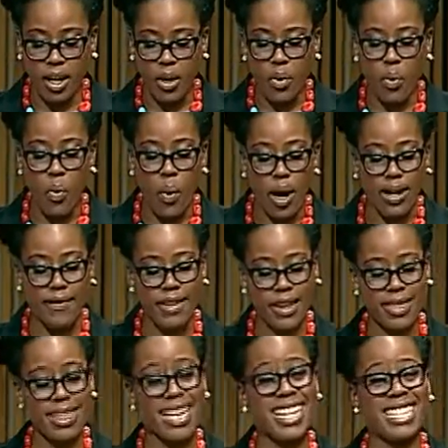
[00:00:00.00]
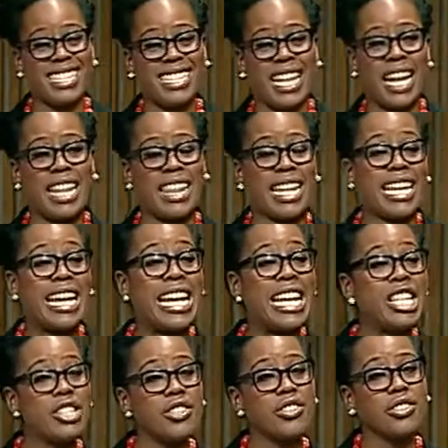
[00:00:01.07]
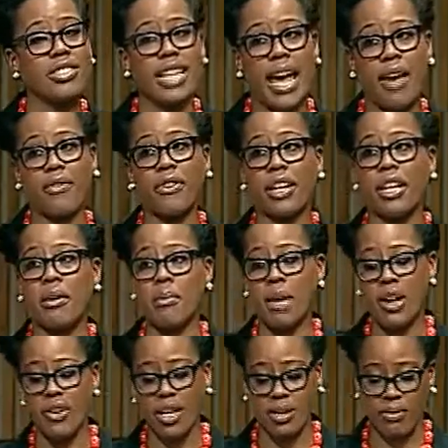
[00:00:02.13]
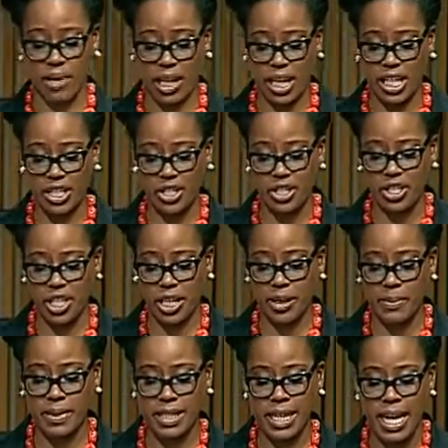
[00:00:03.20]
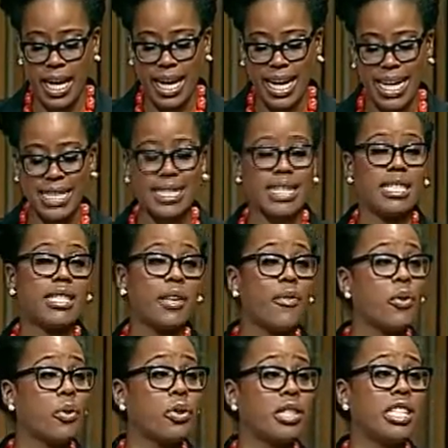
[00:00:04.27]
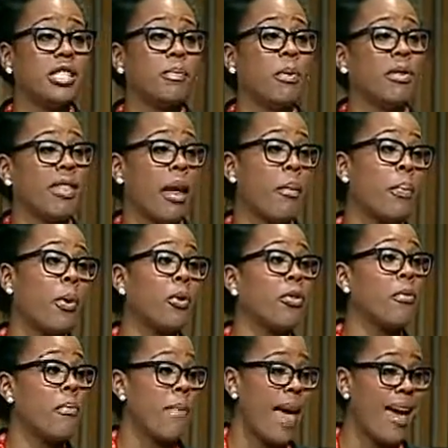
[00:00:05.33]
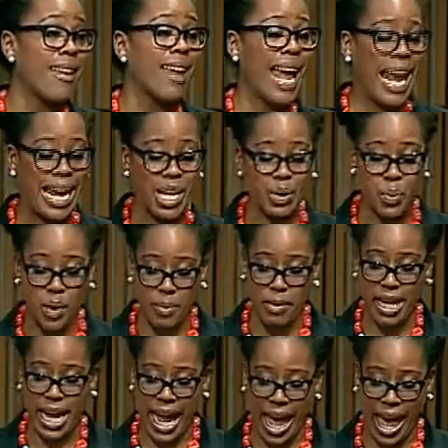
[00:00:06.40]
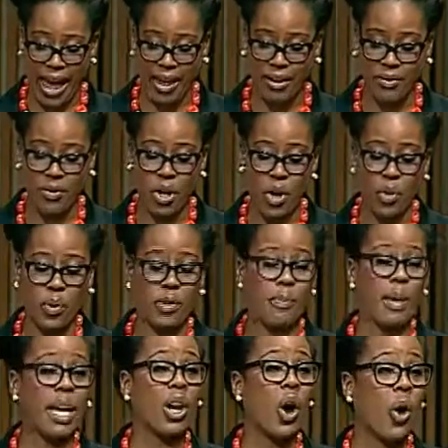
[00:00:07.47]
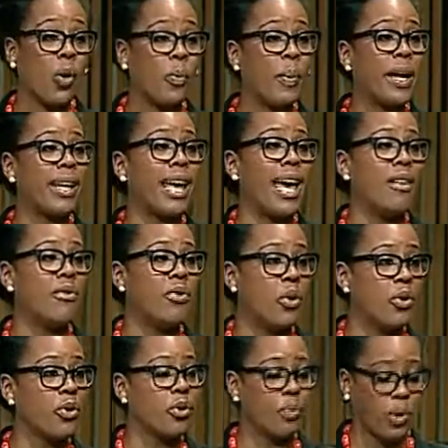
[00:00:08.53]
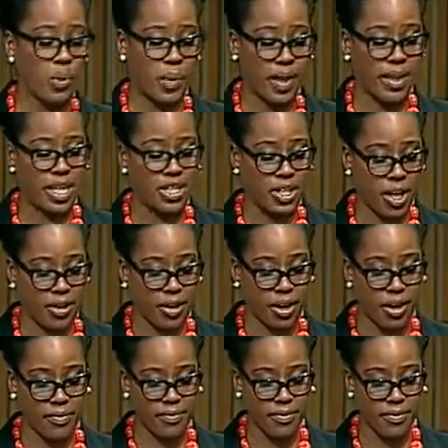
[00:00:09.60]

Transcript: One of the things that I think hinders African American relationships is the difficulties that both men and women have with being open and vulnerable with each other.